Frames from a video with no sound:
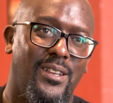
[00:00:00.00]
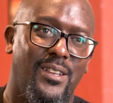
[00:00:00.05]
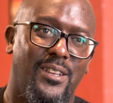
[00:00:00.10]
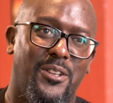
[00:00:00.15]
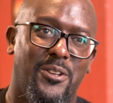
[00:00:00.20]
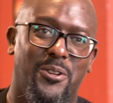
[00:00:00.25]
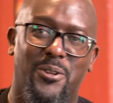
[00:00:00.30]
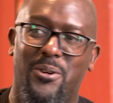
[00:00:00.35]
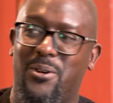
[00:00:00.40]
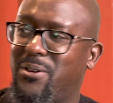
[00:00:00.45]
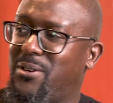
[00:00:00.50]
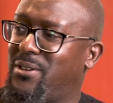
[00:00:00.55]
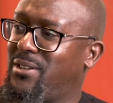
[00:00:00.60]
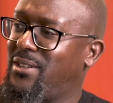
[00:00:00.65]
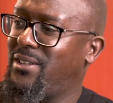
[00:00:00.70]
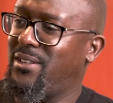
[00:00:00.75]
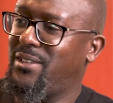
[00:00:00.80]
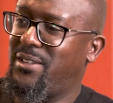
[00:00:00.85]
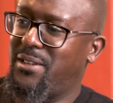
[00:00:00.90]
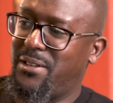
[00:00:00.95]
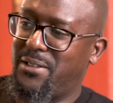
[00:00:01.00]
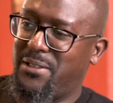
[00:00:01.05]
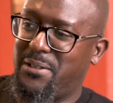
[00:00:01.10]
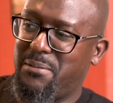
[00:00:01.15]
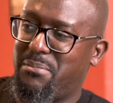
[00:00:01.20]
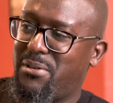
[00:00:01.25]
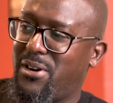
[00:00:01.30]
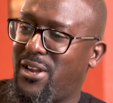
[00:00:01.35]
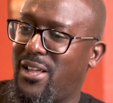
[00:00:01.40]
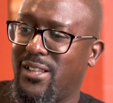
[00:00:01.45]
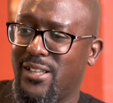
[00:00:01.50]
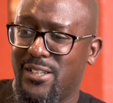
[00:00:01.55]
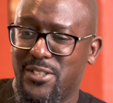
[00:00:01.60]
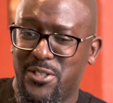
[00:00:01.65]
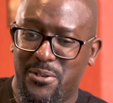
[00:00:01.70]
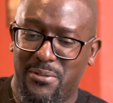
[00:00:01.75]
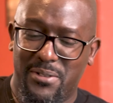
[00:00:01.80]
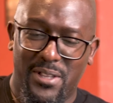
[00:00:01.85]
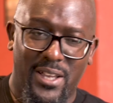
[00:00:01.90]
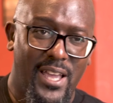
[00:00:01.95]
You know, the
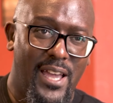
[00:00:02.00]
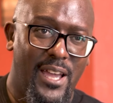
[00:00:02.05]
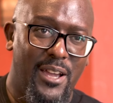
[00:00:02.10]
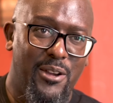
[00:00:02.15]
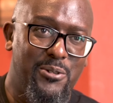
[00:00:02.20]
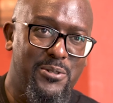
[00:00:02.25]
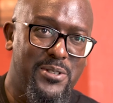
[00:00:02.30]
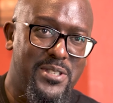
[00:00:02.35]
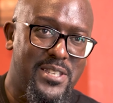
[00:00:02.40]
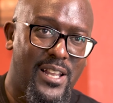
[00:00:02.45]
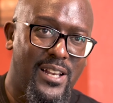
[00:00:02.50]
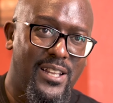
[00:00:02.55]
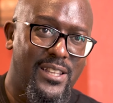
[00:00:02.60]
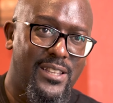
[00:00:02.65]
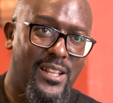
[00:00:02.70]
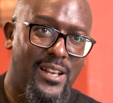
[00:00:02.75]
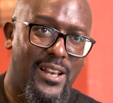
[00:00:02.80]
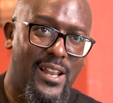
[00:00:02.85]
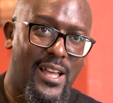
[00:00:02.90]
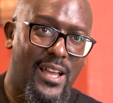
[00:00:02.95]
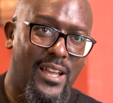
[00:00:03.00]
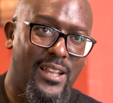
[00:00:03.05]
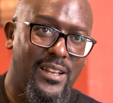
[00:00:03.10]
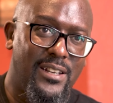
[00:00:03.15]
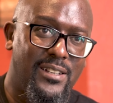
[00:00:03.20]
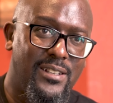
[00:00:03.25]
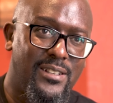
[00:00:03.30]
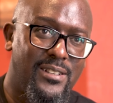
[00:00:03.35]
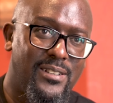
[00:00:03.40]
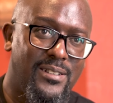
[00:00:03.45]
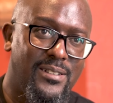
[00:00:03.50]
brothers of the guy who's selling the land.